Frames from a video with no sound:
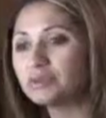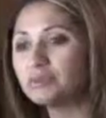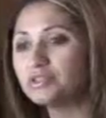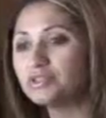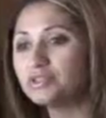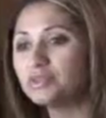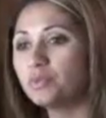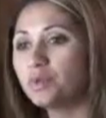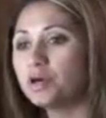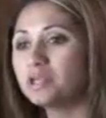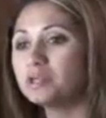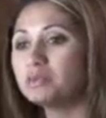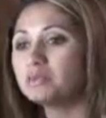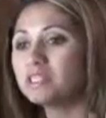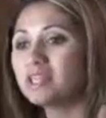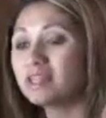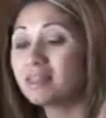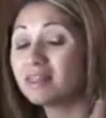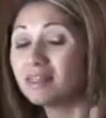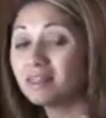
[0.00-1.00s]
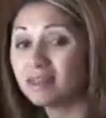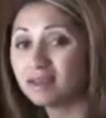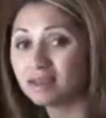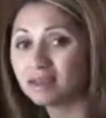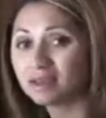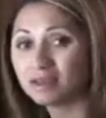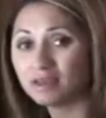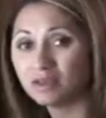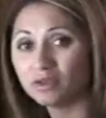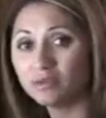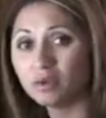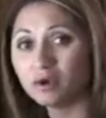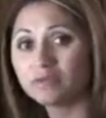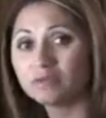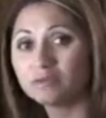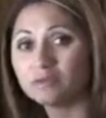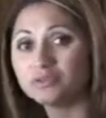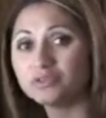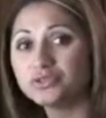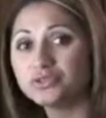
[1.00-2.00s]
them, but you want them to think. You
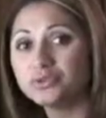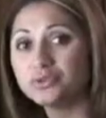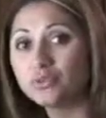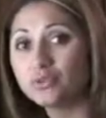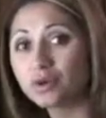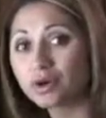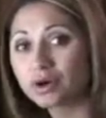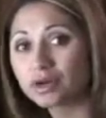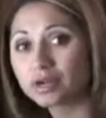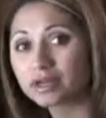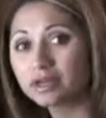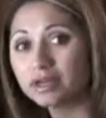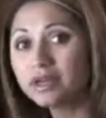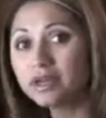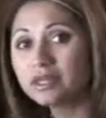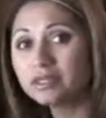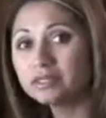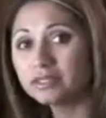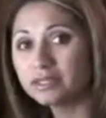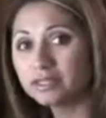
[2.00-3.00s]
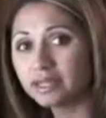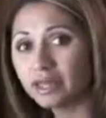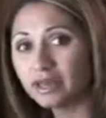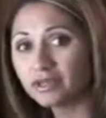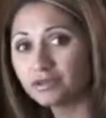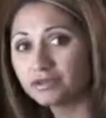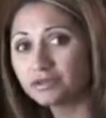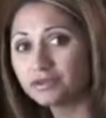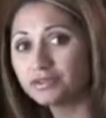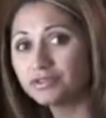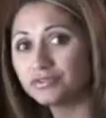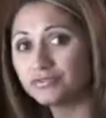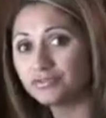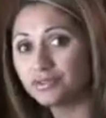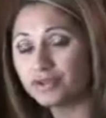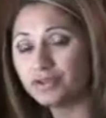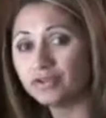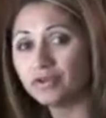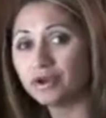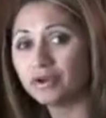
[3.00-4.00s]
want them to work together to
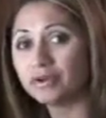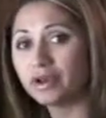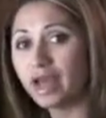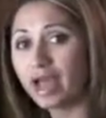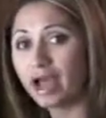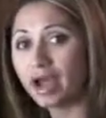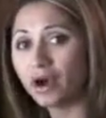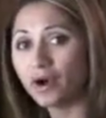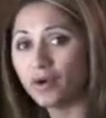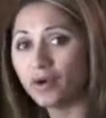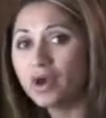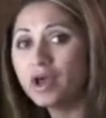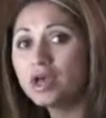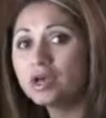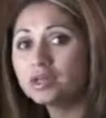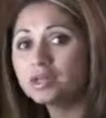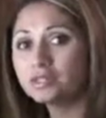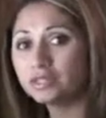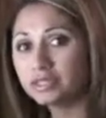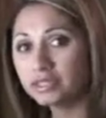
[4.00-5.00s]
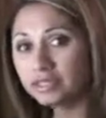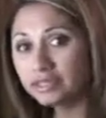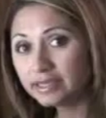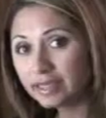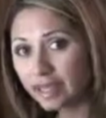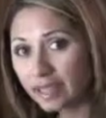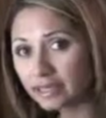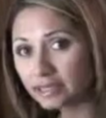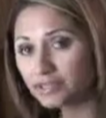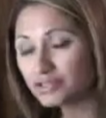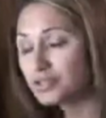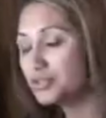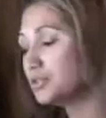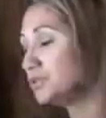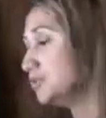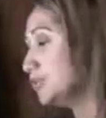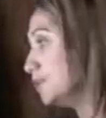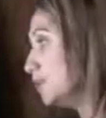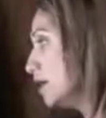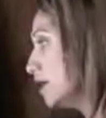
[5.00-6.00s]
figure out how to get
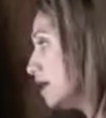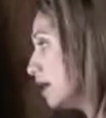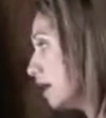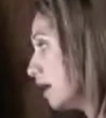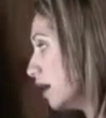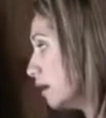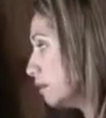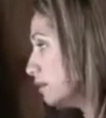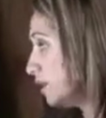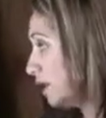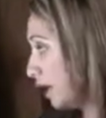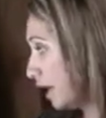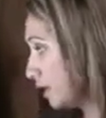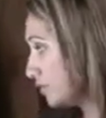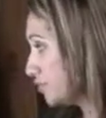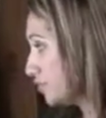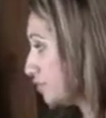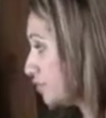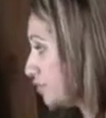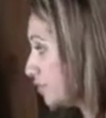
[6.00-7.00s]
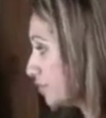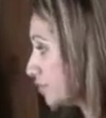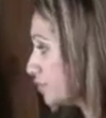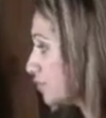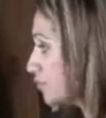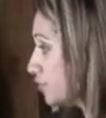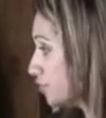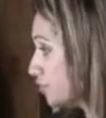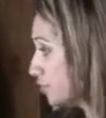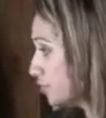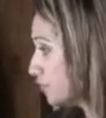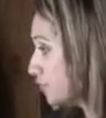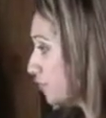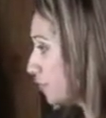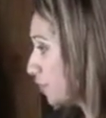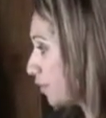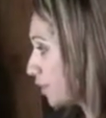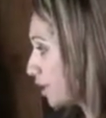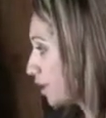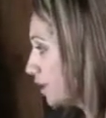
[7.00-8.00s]
to the answer that they're searching
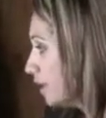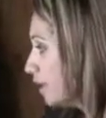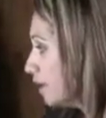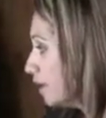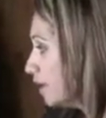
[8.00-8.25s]
for.